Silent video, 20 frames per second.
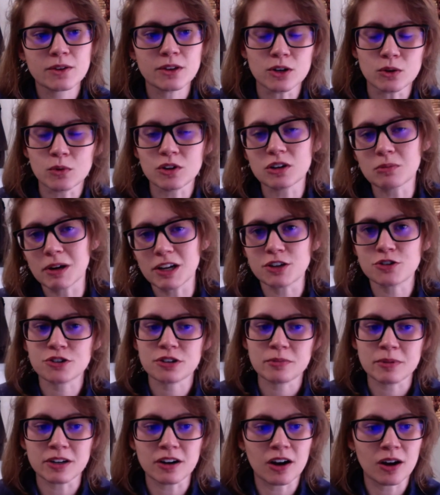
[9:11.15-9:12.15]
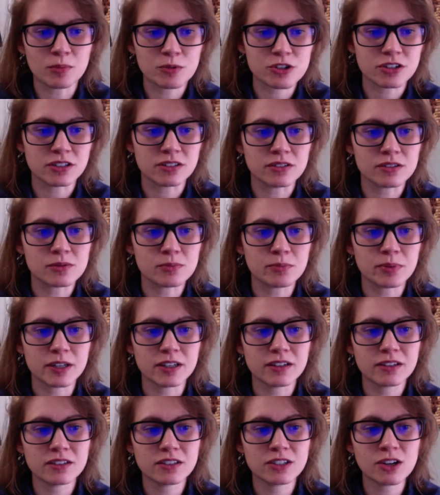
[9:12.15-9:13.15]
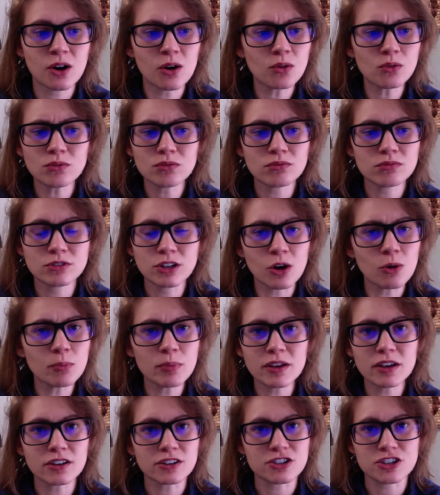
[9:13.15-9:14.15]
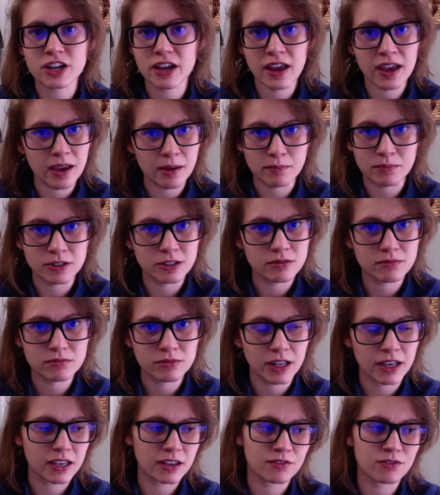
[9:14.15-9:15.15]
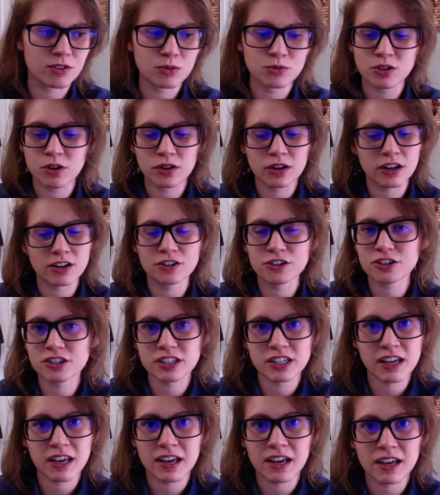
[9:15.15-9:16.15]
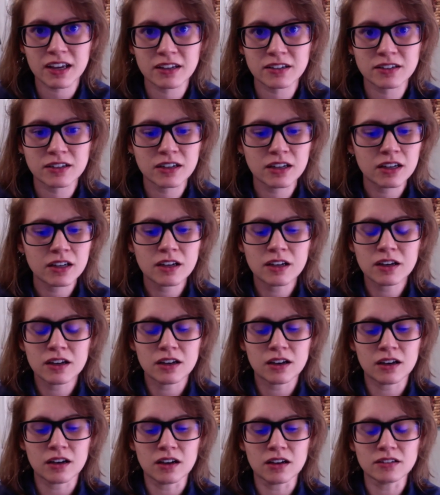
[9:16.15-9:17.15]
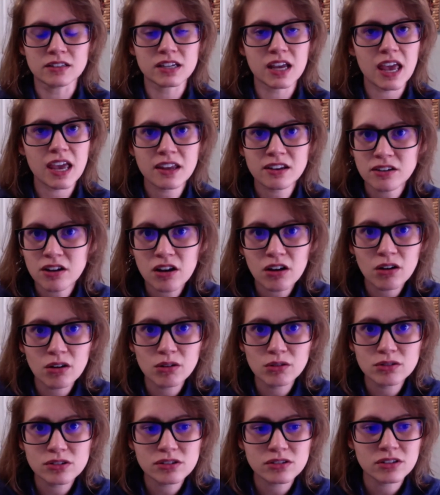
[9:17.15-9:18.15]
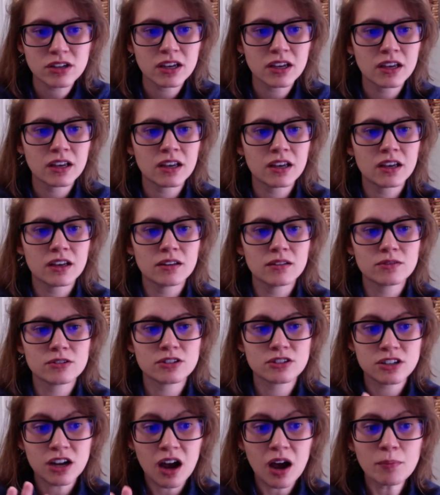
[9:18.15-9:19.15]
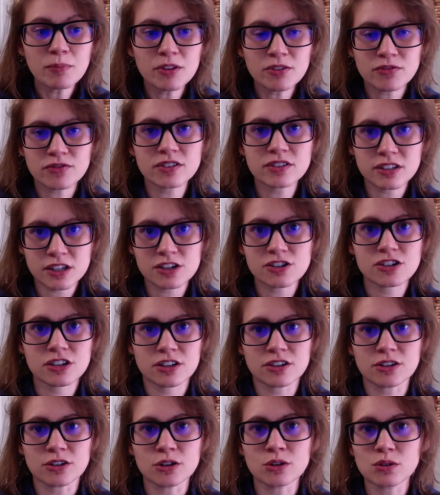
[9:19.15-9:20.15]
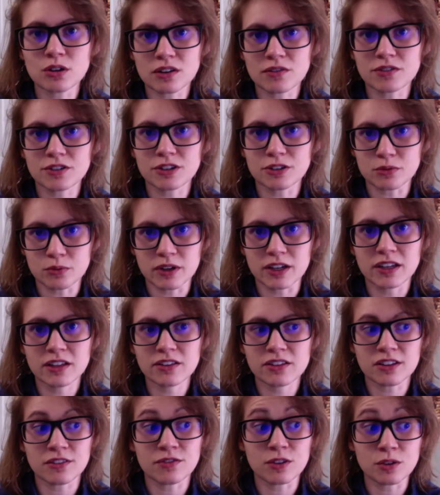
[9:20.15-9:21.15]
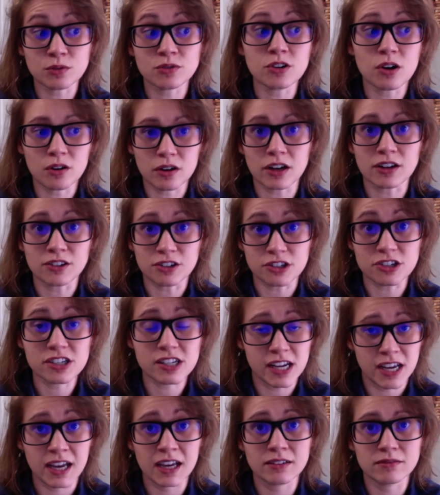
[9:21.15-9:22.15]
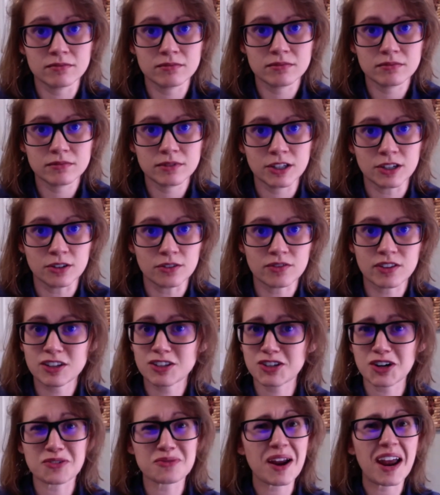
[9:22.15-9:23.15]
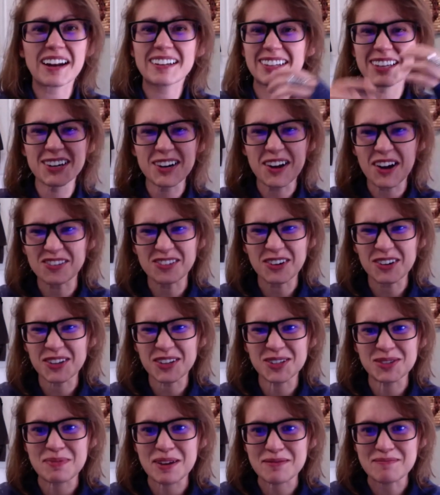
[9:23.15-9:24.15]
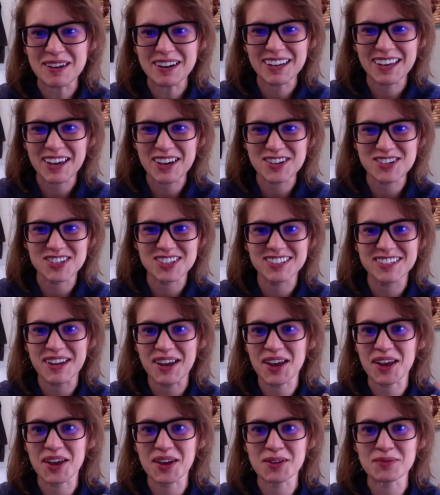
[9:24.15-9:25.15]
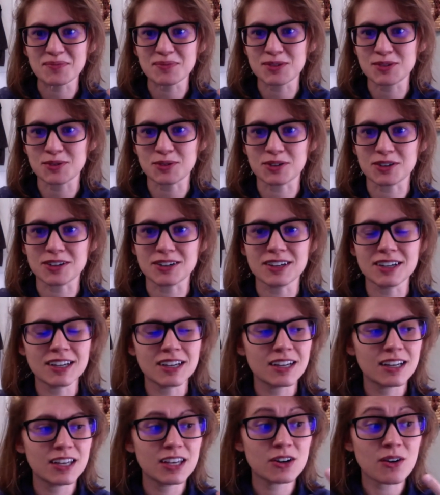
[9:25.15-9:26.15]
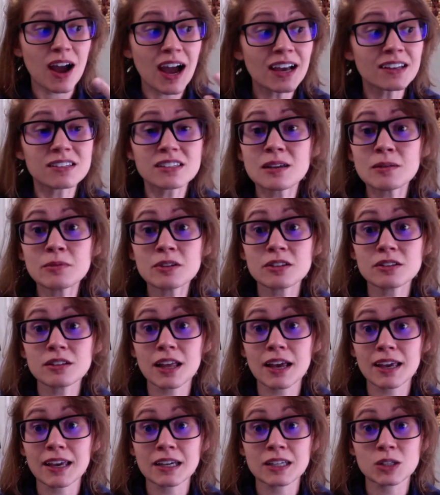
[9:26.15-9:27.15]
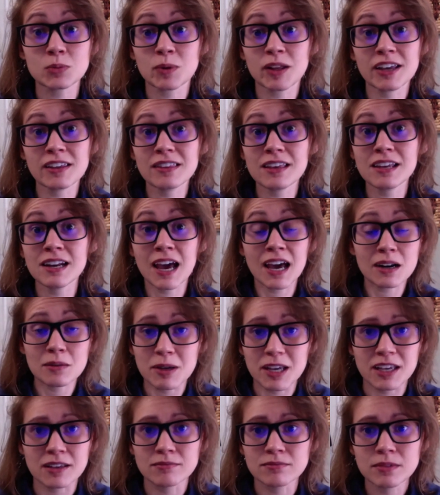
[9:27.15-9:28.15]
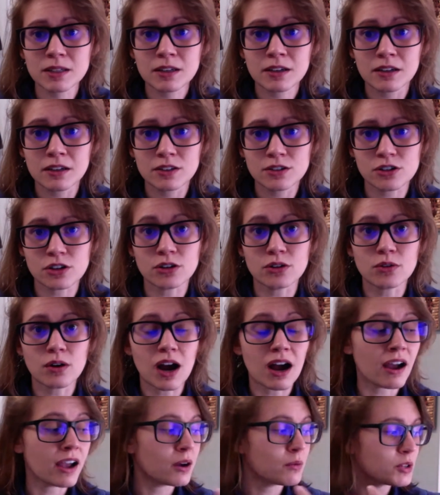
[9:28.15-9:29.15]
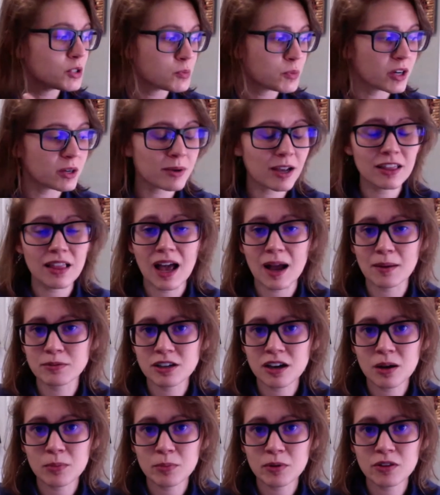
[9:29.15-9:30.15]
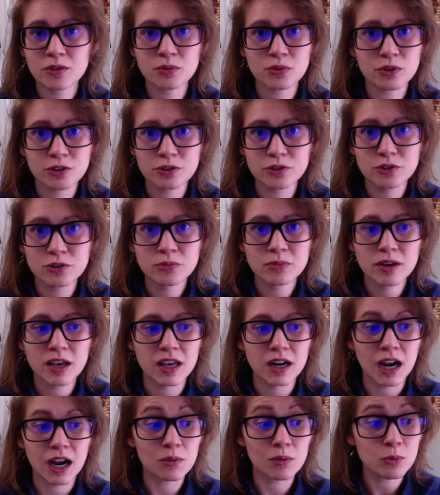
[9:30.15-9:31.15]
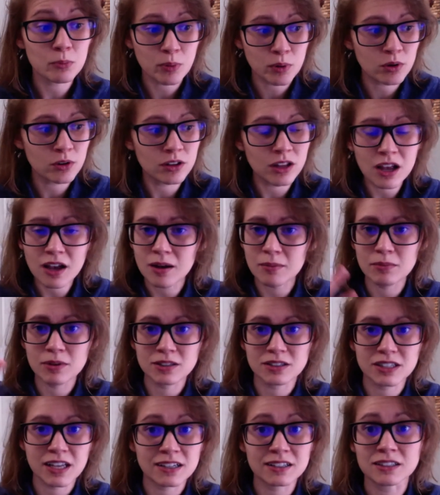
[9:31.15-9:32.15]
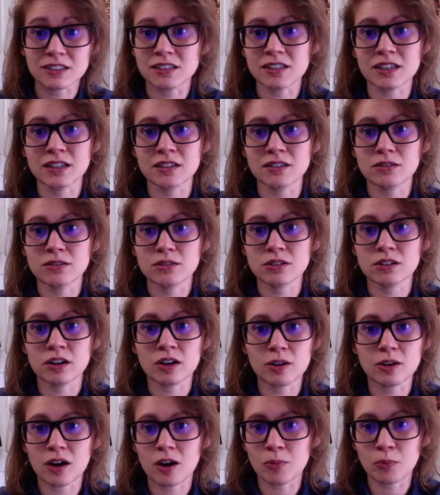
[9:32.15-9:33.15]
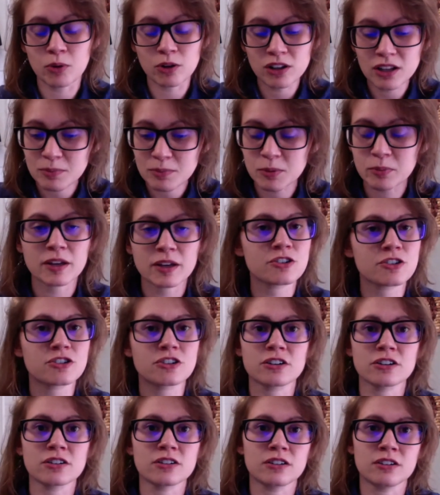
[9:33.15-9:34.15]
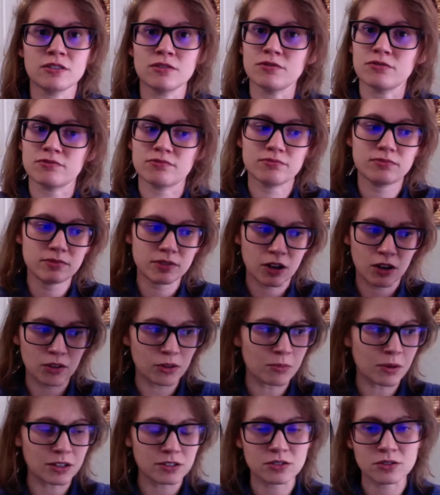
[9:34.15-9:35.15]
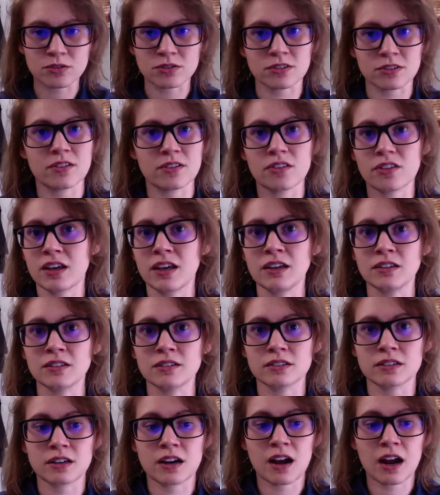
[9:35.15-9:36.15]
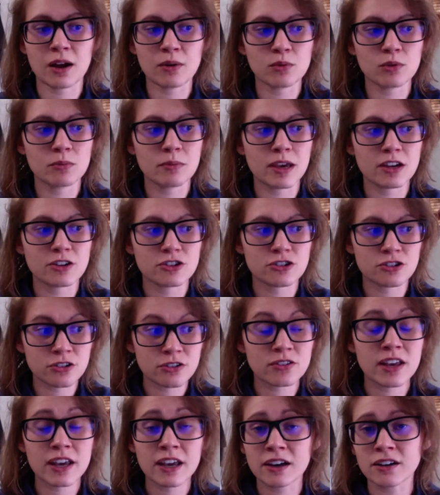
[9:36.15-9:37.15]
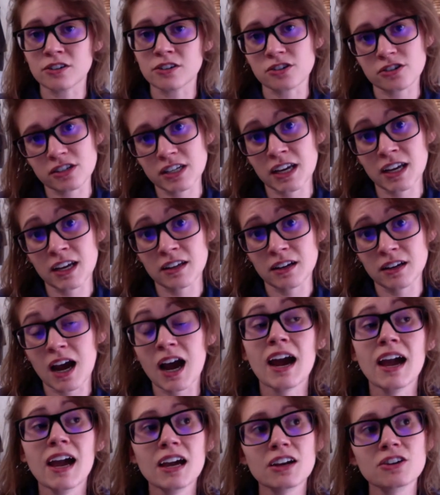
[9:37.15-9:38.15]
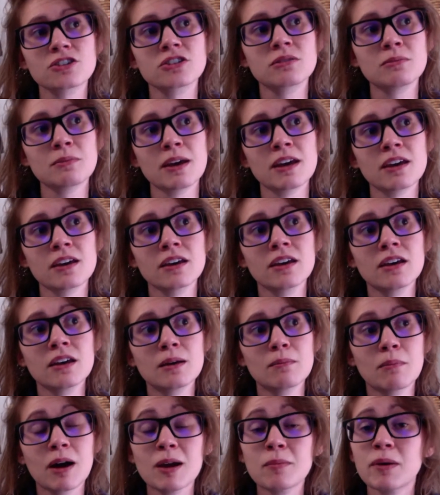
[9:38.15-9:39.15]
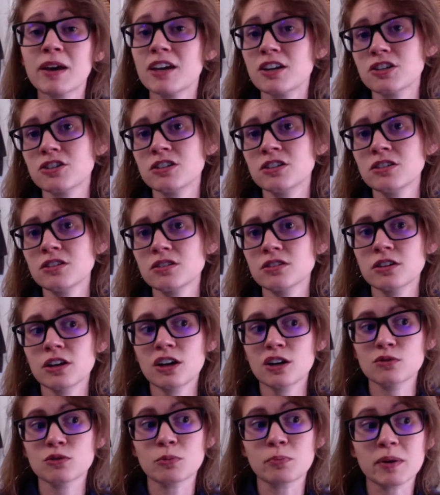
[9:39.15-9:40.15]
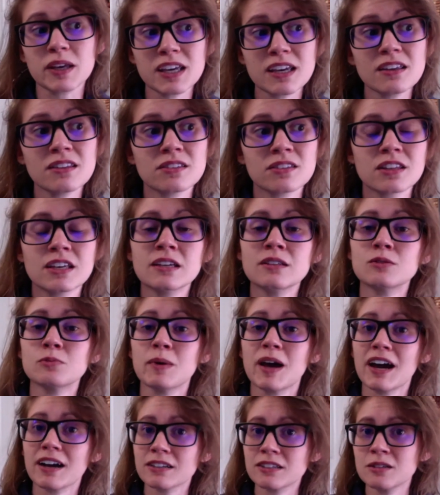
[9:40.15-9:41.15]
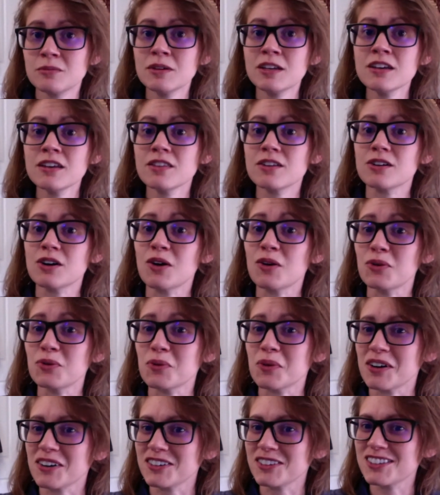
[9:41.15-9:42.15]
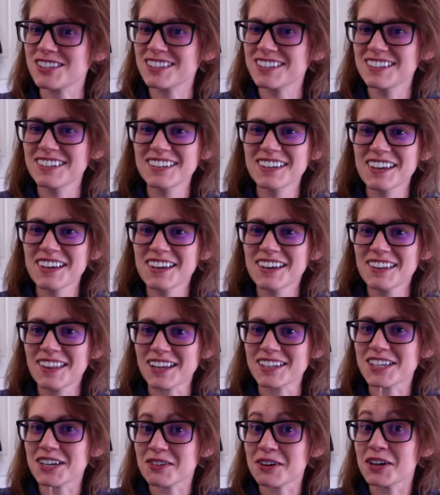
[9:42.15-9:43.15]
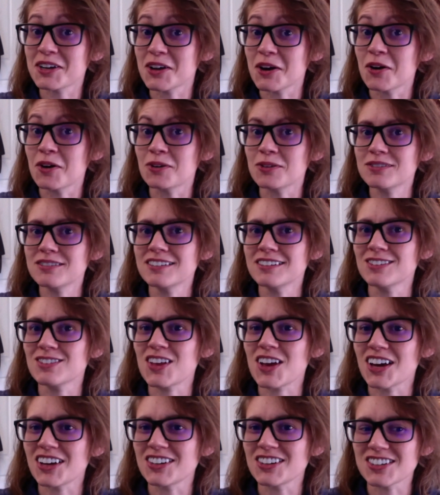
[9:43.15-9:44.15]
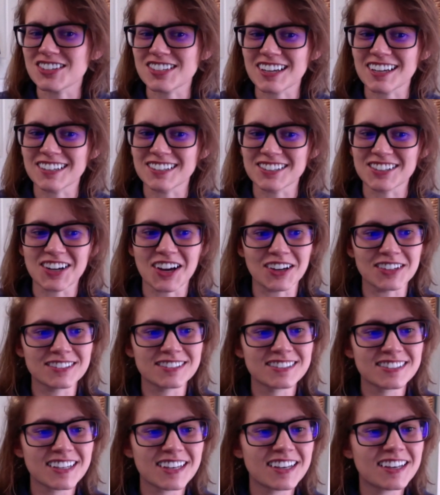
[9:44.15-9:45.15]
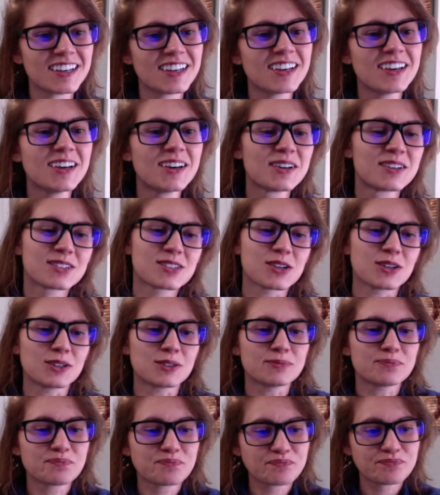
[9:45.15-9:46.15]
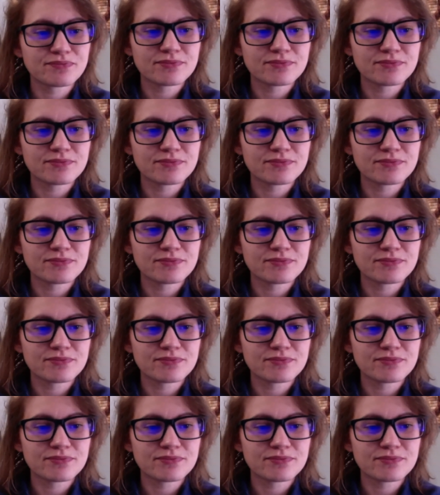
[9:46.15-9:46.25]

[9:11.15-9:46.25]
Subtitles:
what are my treatment options? But don't be ashamed. Like if you don't understand, take notes. Stop the physician or whoever you're with if you don't understand. If they start rattling off all these big medication names, or ask them to like explain the anatomy. So I always bring my laptop in the room and I will pull up a skeleton, or I'll pull up a picture of all the muscles and things, and I will make sure they understand. I actually make my patients repeat things back to me in their own words. That's how I know if they understand or not. So,